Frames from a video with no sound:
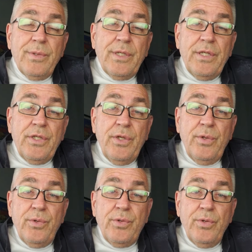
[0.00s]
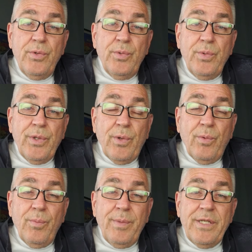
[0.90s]
continue
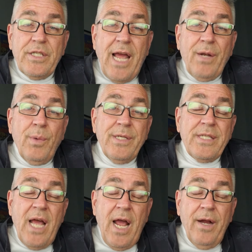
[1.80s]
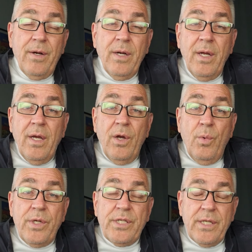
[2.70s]
to, be sideways to higher,
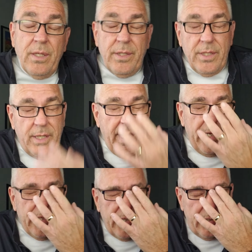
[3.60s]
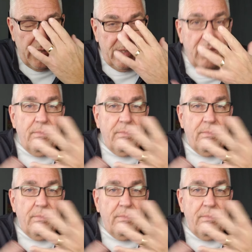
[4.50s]
which still indicates that the